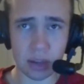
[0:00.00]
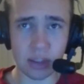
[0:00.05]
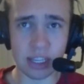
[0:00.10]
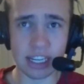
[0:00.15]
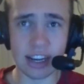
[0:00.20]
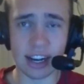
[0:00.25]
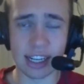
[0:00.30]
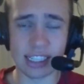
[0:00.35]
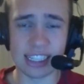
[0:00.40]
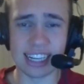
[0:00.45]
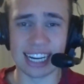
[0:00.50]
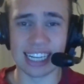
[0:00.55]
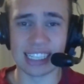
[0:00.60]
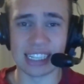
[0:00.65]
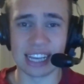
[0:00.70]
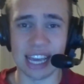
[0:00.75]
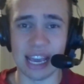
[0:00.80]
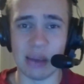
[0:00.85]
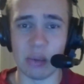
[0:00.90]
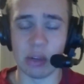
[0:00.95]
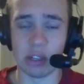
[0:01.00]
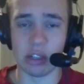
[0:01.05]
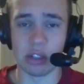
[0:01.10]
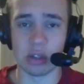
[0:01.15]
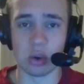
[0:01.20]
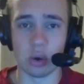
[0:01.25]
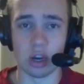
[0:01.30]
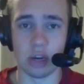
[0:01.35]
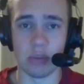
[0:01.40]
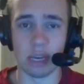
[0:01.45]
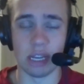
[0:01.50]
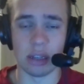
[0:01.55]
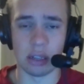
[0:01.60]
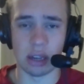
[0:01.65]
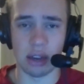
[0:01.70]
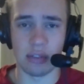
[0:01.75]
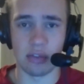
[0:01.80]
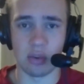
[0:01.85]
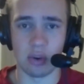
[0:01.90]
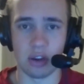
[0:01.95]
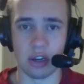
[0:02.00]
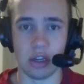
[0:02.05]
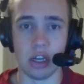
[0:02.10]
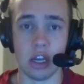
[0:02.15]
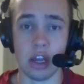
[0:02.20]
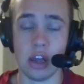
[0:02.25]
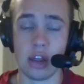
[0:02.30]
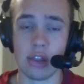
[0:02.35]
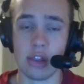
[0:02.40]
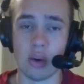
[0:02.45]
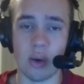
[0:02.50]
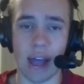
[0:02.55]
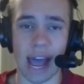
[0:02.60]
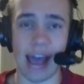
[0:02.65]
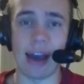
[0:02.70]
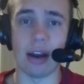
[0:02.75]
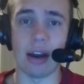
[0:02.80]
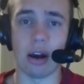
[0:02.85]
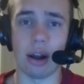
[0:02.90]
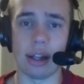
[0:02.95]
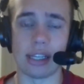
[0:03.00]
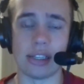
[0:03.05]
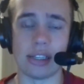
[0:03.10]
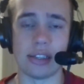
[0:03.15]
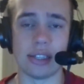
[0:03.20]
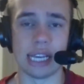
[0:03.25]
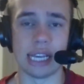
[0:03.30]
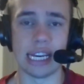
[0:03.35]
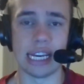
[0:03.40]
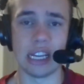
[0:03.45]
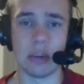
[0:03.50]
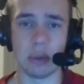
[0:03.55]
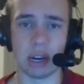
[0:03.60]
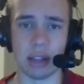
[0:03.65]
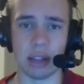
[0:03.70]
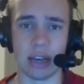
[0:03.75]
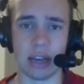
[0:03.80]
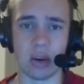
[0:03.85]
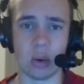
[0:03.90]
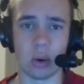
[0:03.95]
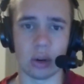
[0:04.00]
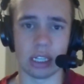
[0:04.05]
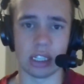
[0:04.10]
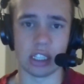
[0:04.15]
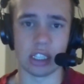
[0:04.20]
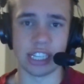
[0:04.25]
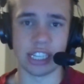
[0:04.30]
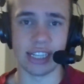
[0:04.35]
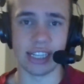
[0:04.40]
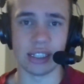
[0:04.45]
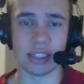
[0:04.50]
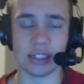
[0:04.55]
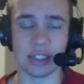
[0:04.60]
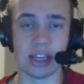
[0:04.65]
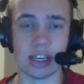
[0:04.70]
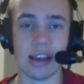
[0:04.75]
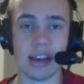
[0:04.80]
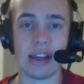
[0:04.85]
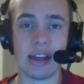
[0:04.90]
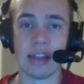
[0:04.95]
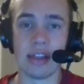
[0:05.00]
the Ducks' next game, which is going to be a tough one, though, at Autzen Stadium, and I like Oregon's chances.